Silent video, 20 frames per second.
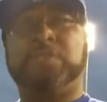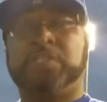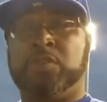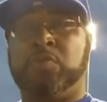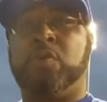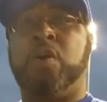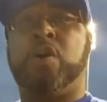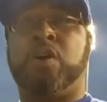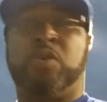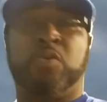to
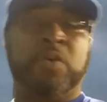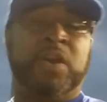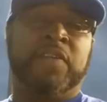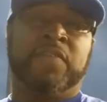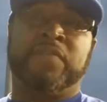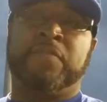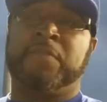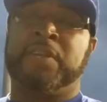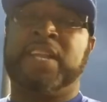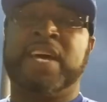walk away
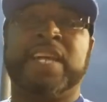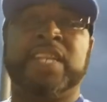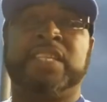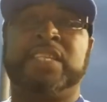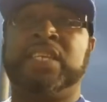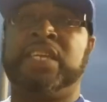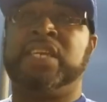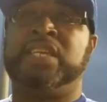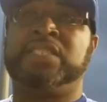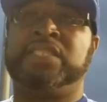from a lot of
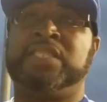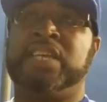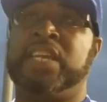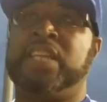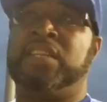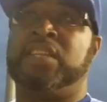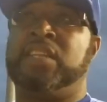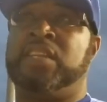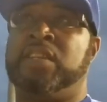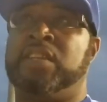things
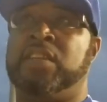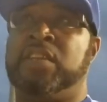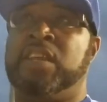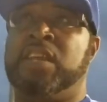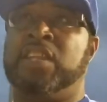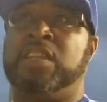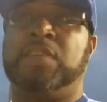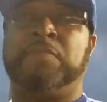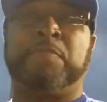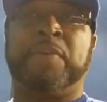that
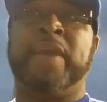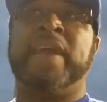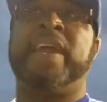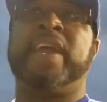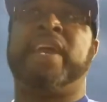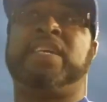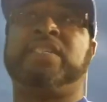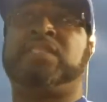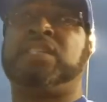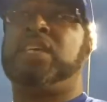in the
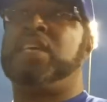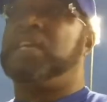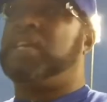past